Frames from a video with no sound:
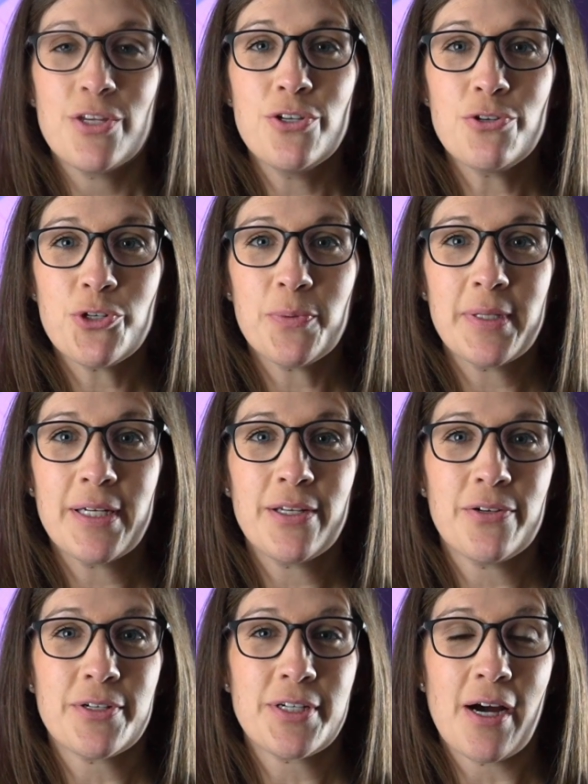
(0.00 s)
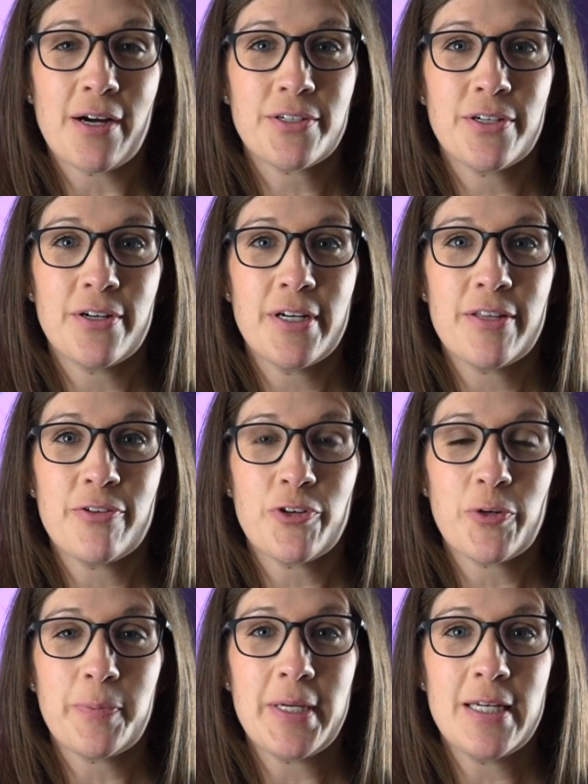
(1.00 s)
Usually your doctor, either
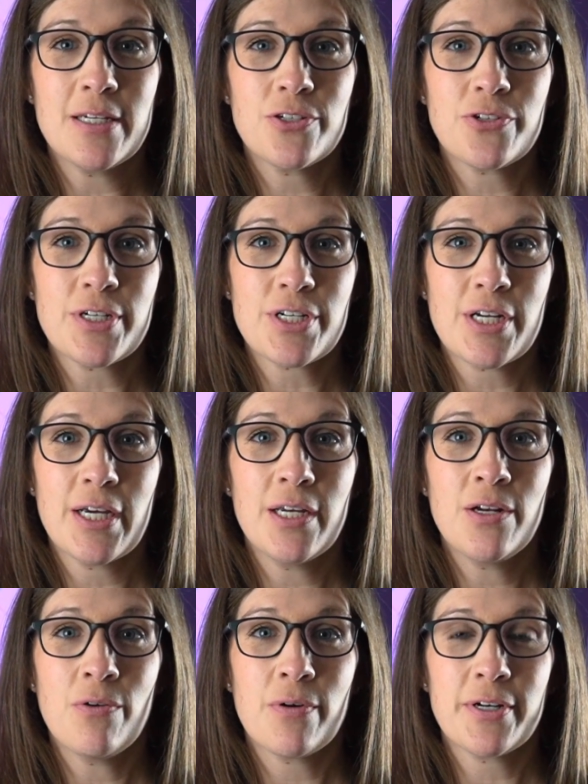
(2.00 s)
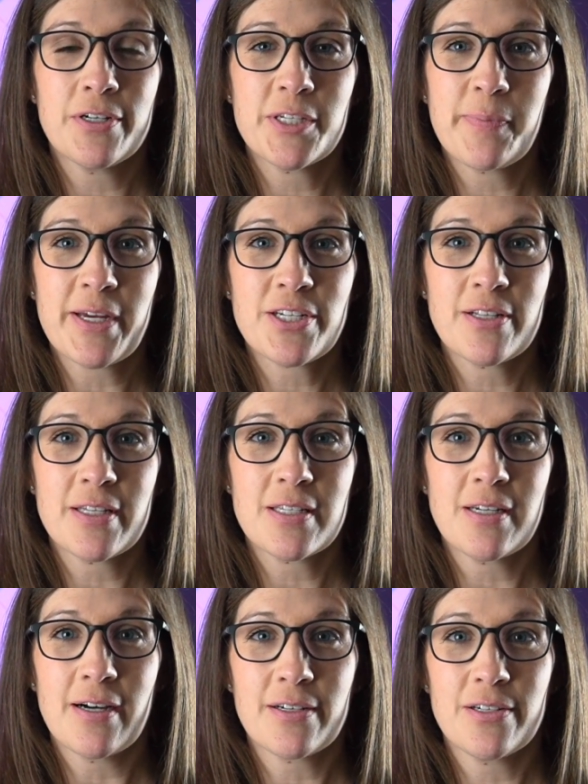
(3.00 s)
your pediatrician or your
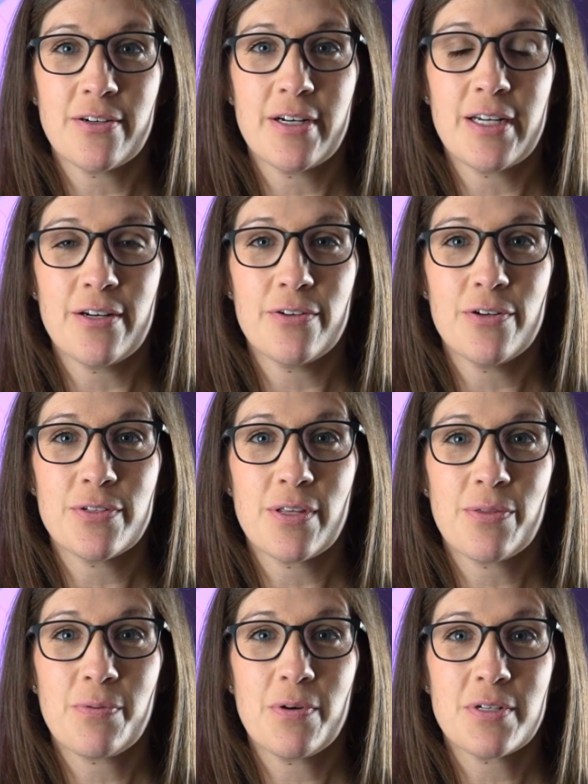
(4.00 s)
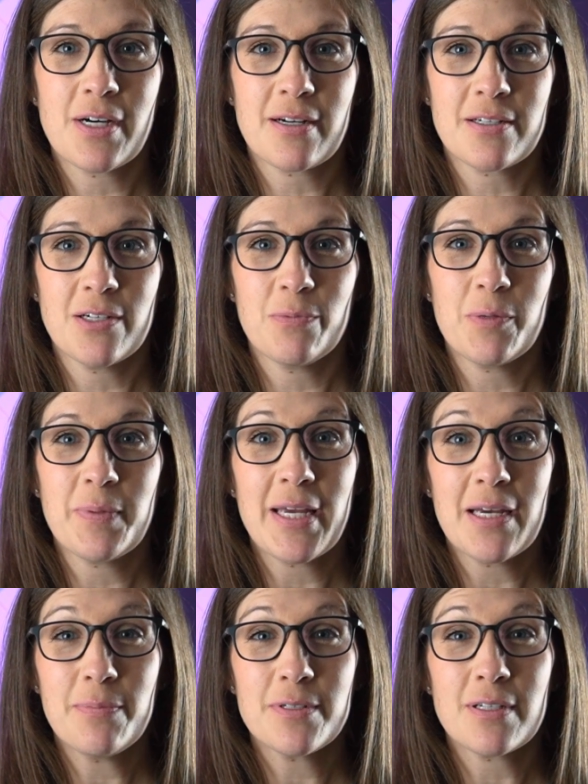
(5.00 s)
specialist doctor, an ear, nose, and throat doctor, would
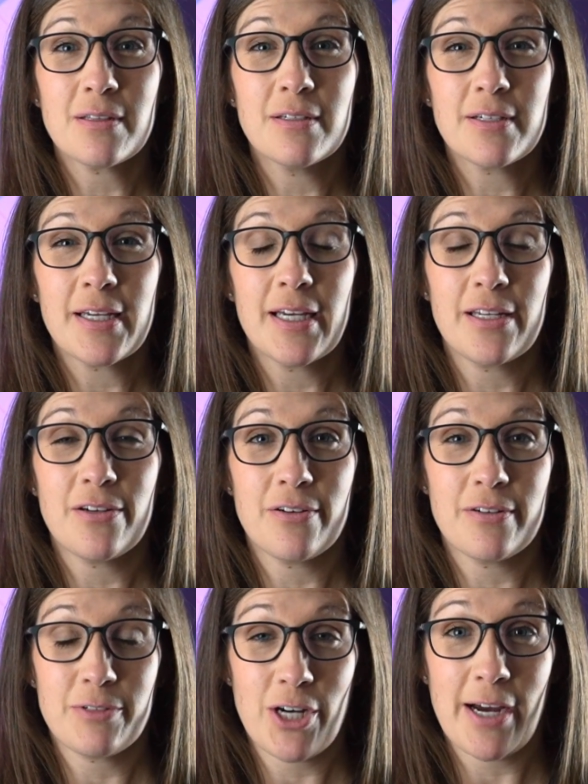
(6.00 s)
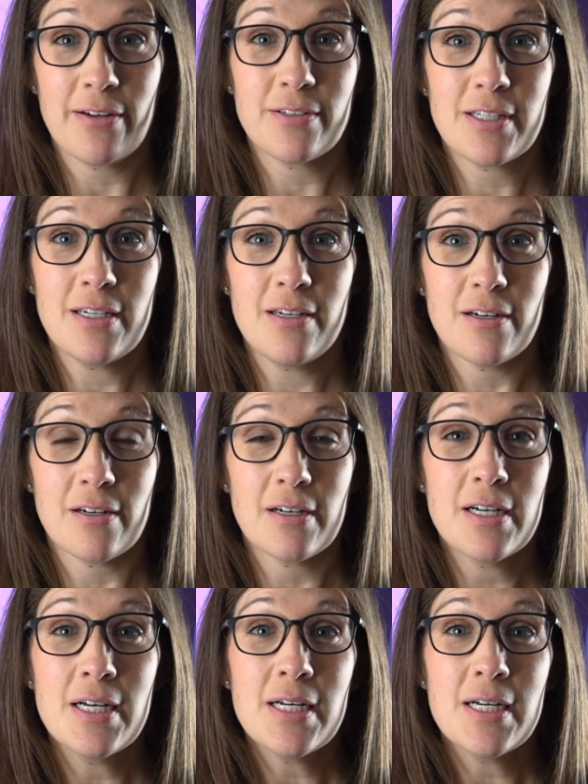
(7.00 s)
be able to look at your child's ear.